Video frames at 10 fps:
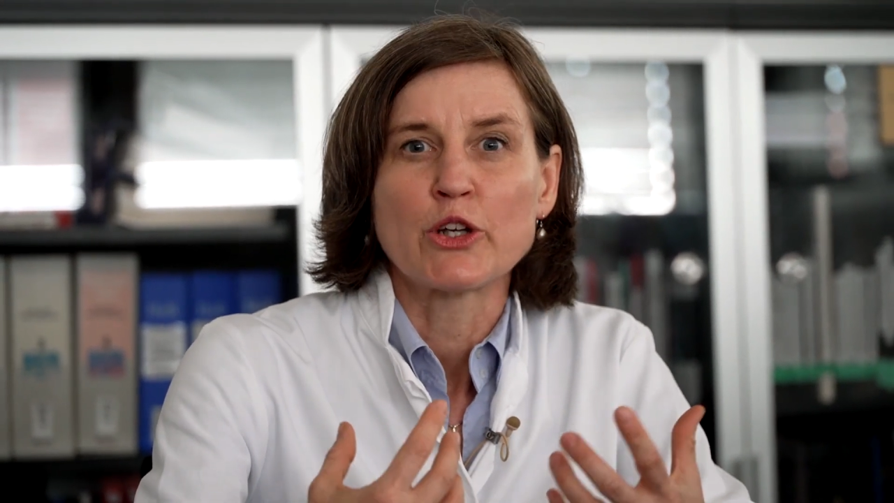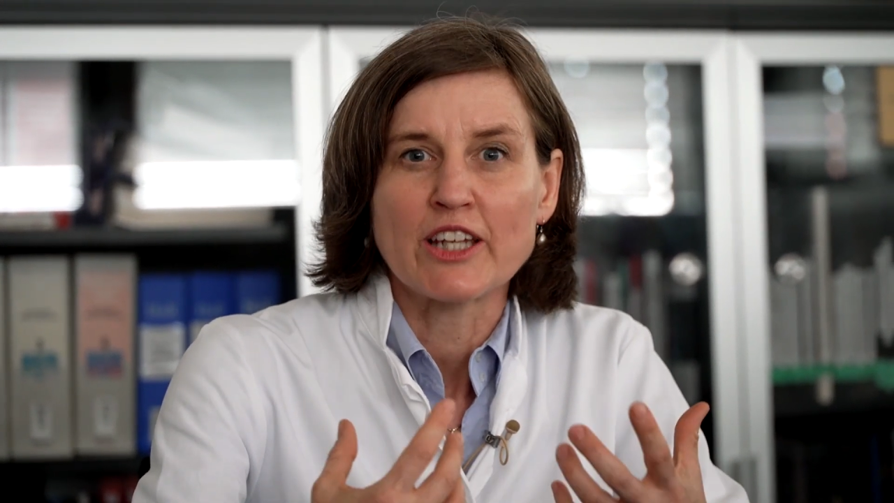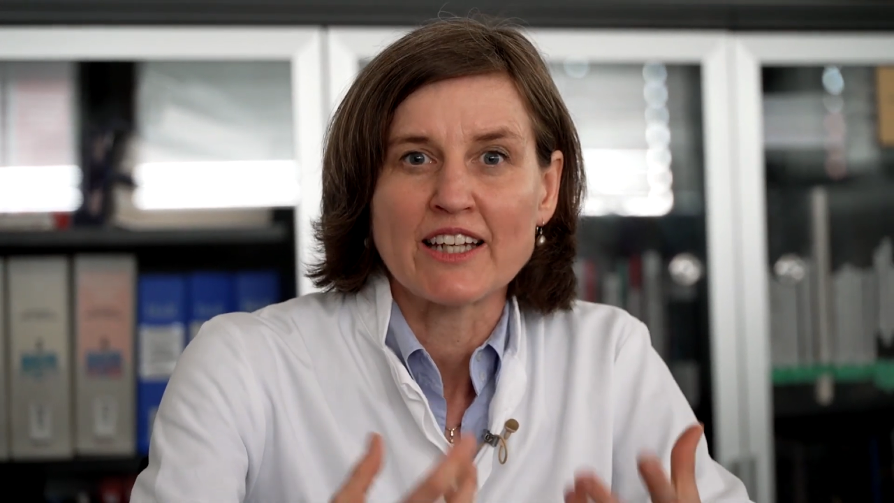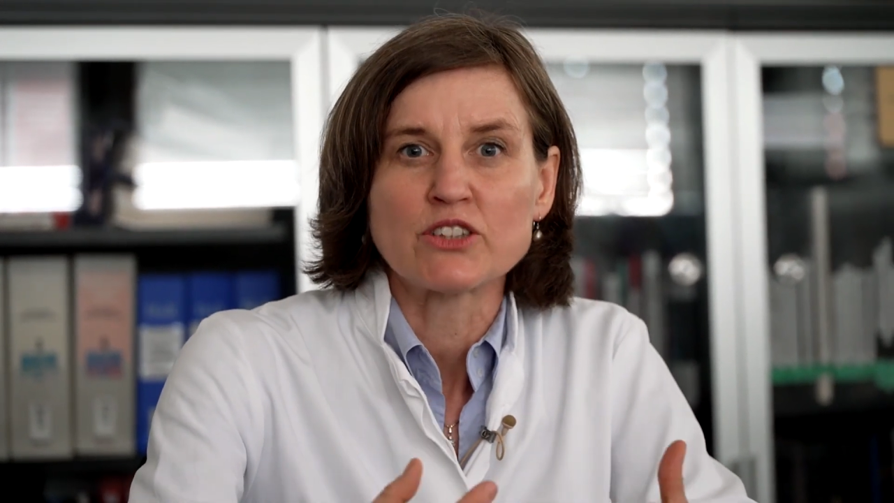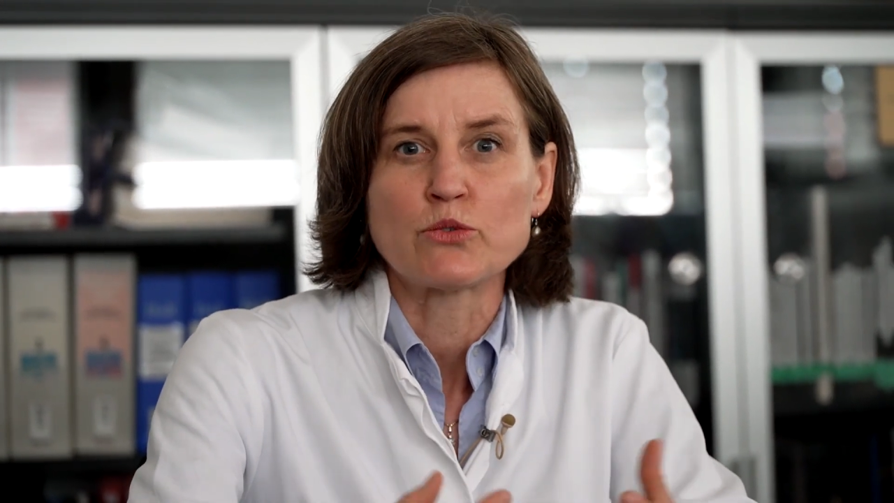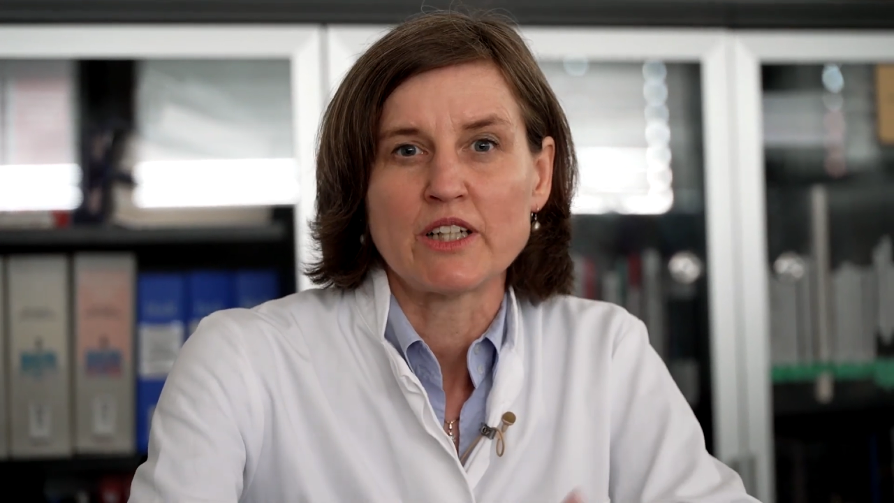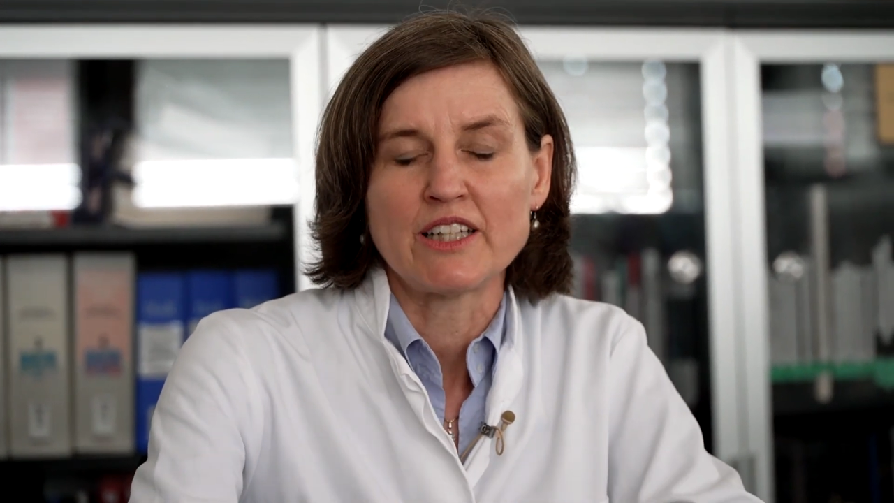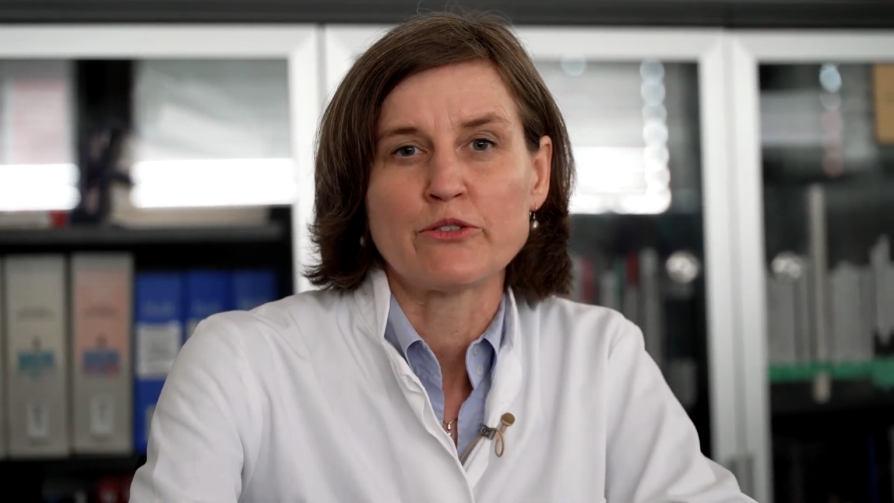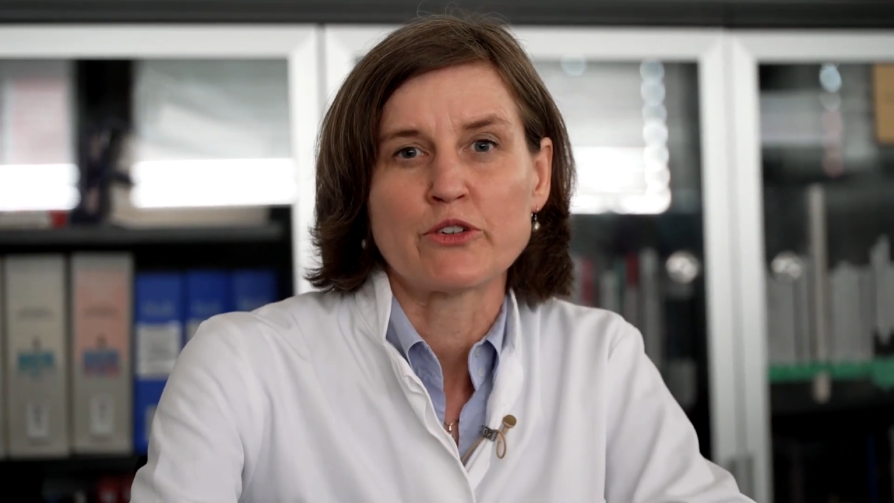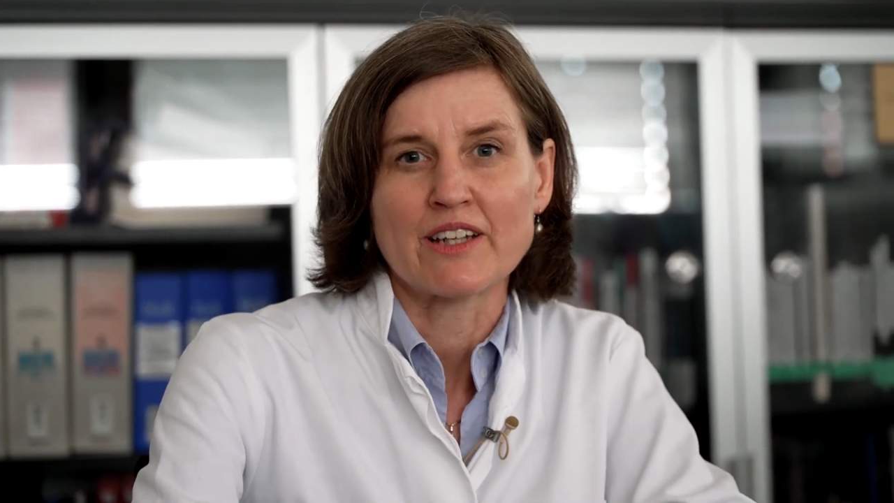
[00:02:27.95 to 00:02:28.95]
get
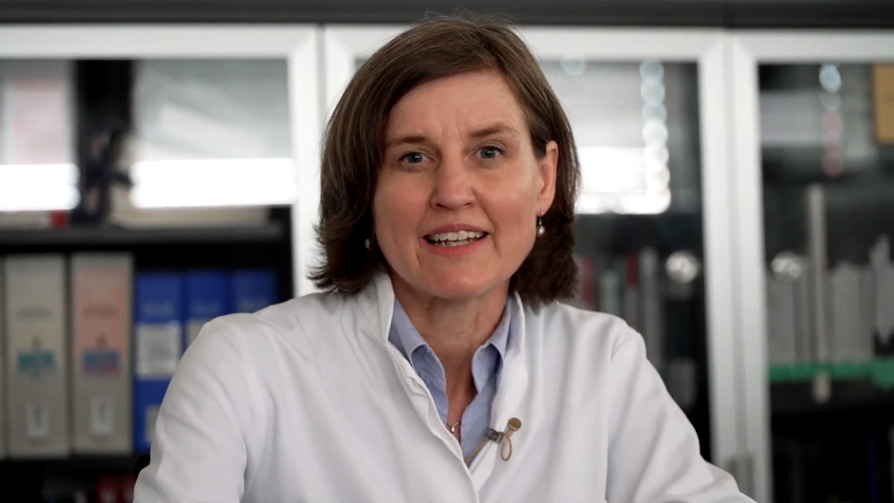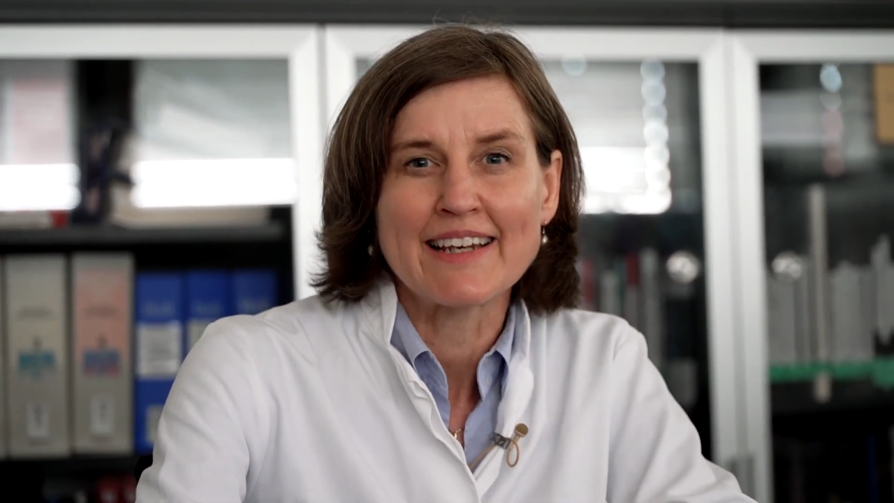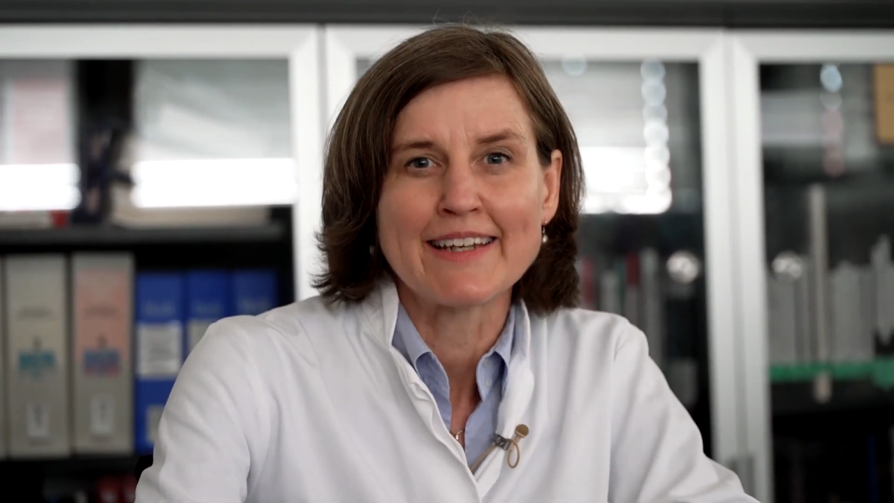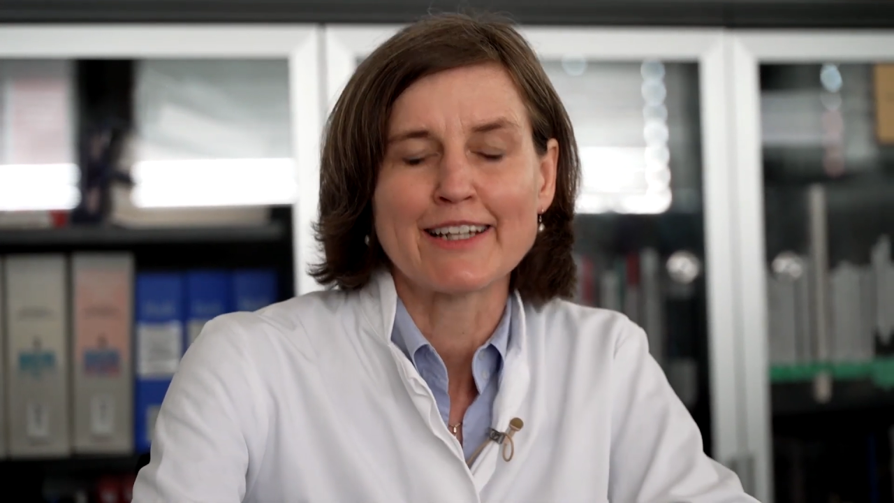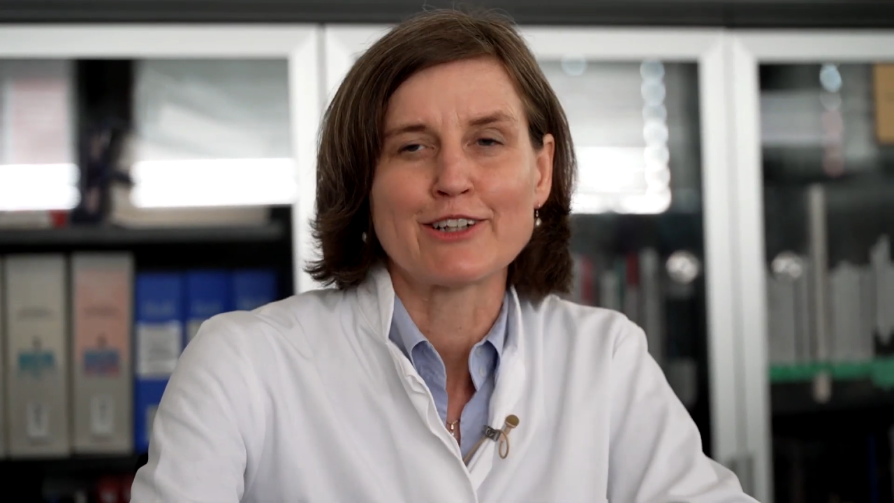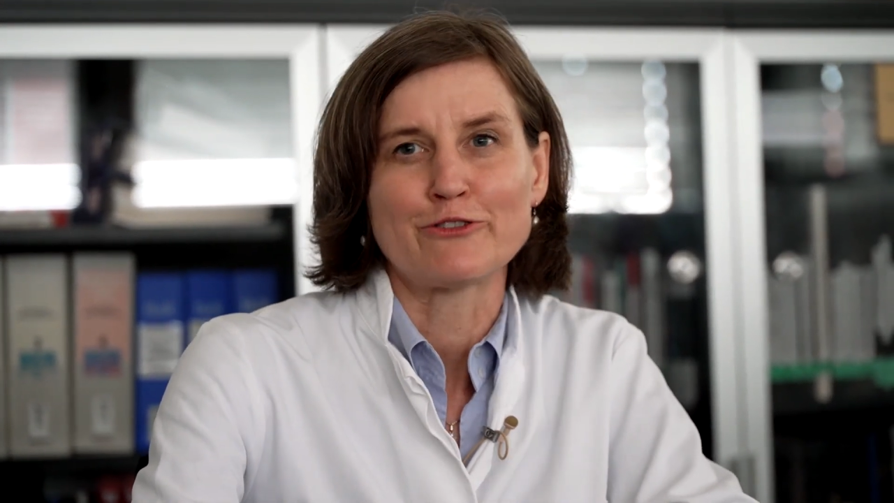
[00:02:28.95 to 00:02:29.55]
ready for the clinical